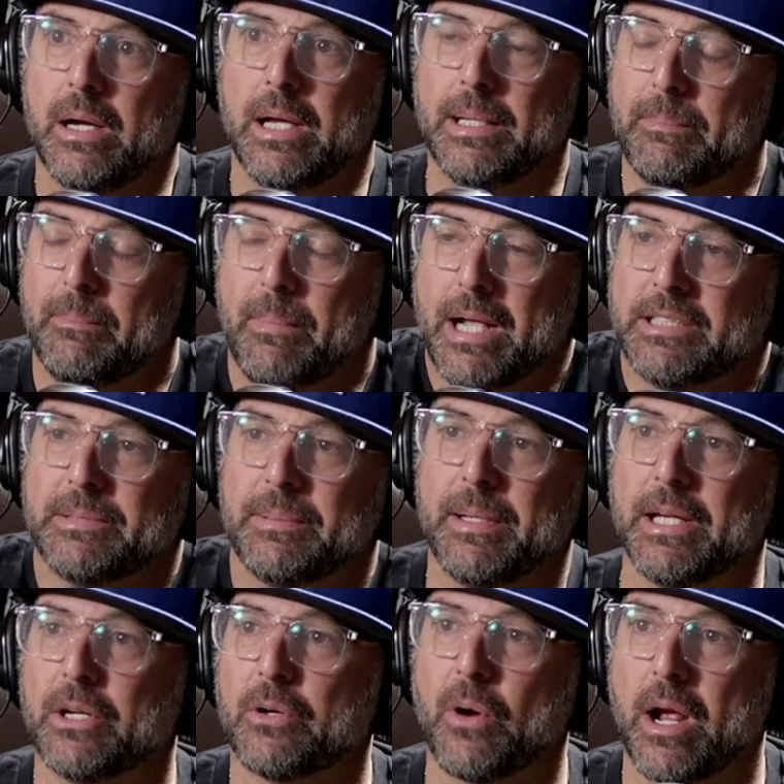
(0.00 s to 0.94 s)
It makes
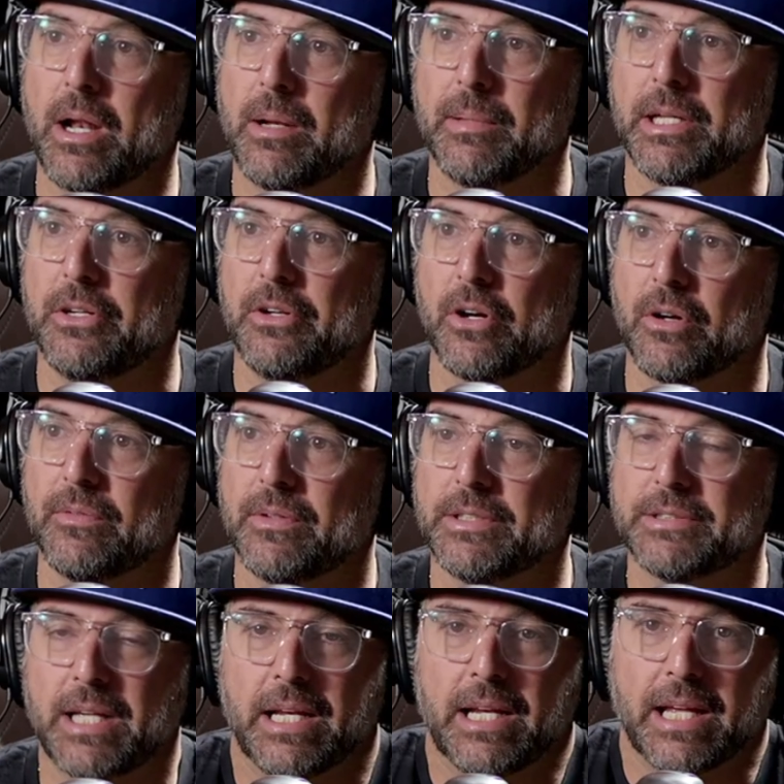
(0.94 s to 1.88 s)
me incredibly
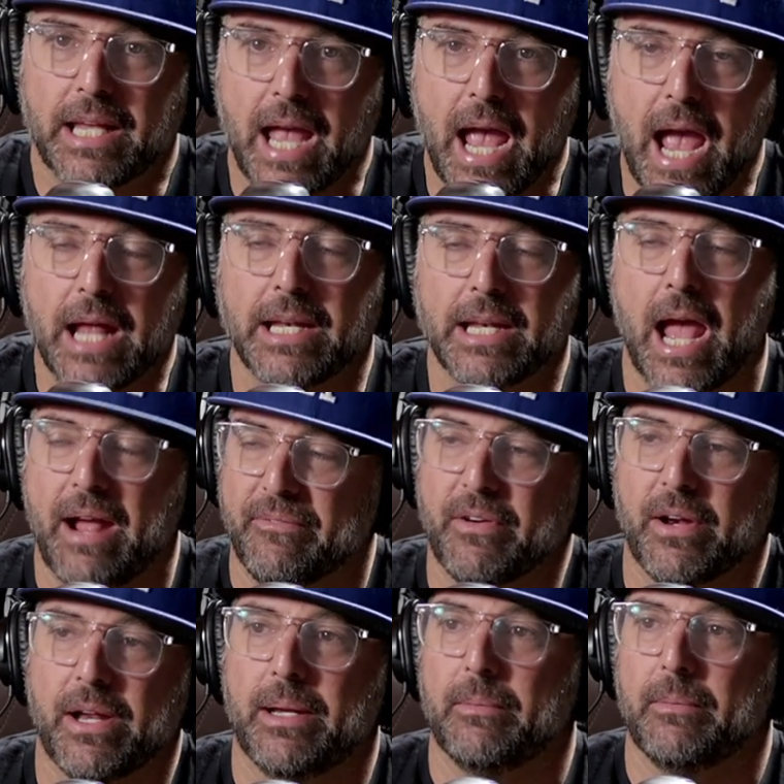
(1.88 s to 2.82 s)
nervous. And again,
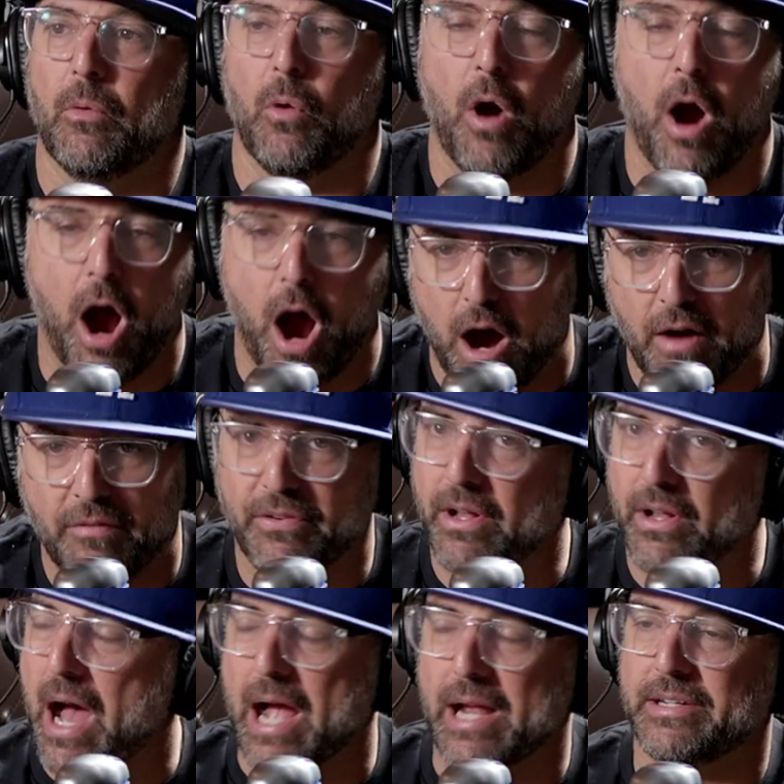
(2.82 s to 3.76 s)
every
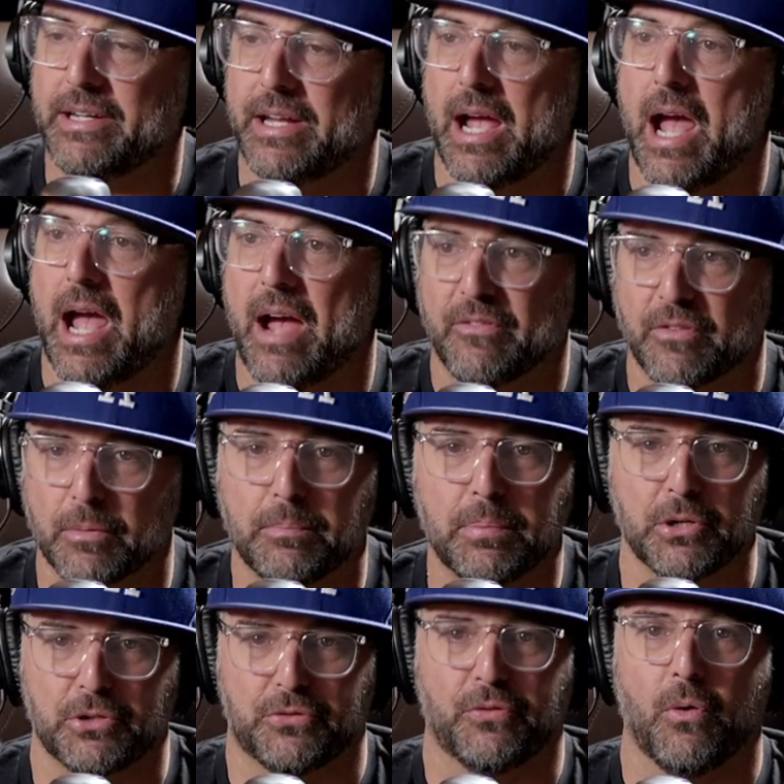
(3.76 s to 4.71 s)
awful idea ever
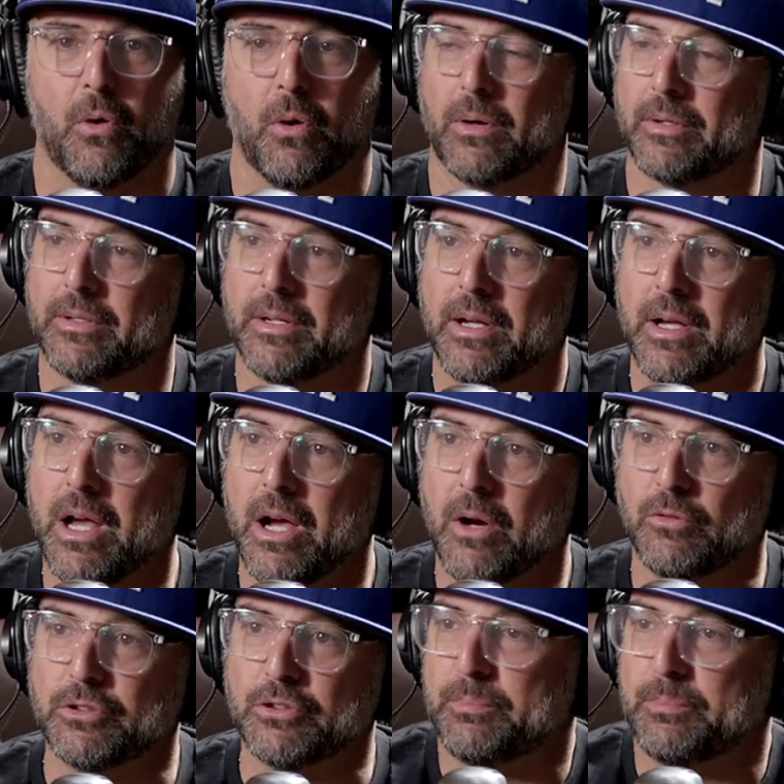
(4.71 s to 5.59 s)
pushed forward was